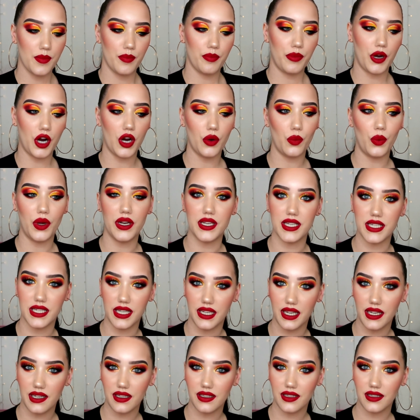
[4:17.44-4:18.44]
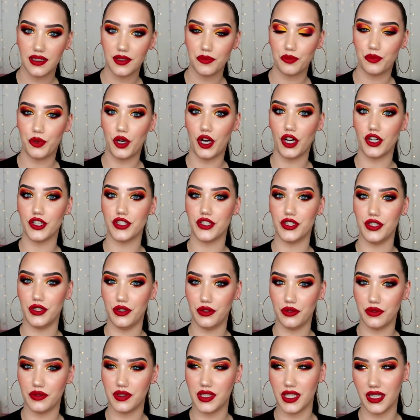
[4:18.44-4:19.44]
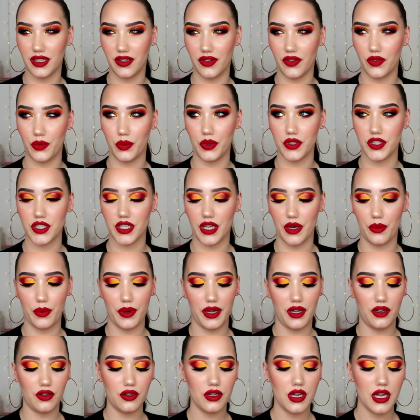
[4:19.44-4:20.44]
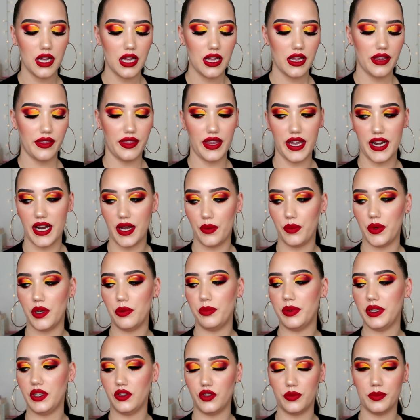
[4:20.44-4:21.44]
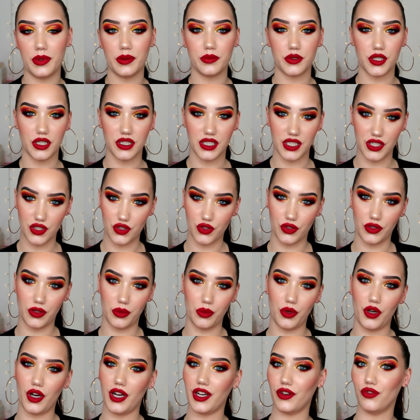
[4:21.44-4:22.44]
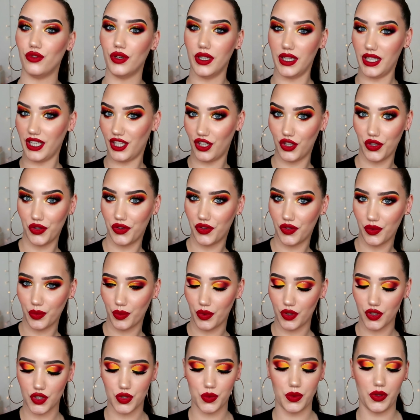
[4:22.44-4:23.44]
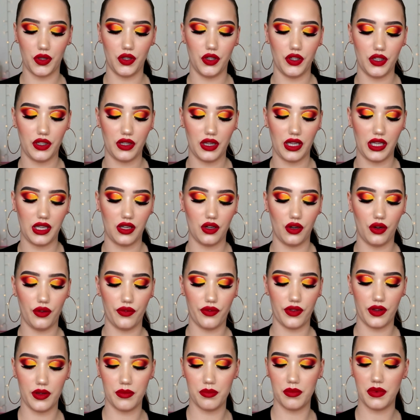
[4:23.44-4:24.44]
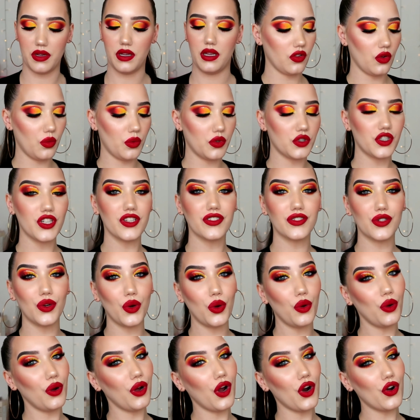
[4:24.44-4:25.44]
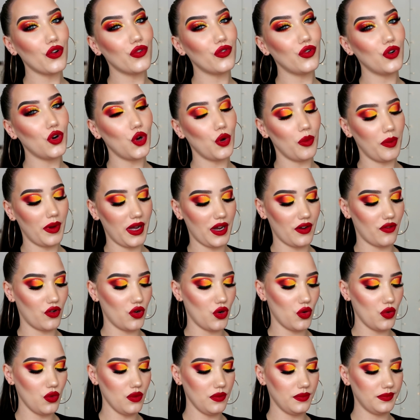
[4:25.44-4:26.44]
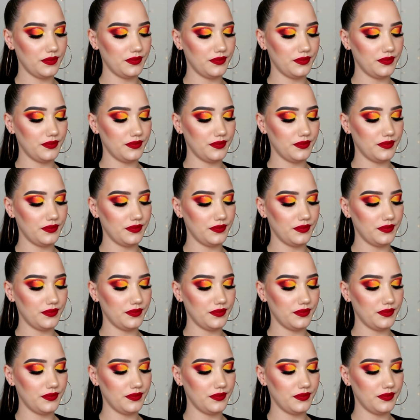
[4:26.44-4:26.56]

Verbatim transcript: Part 1 didn't, Part 2 didn't swatch that well, then I will build them up just to show you what a really good swatch will look like of them. So we'll just go row by row.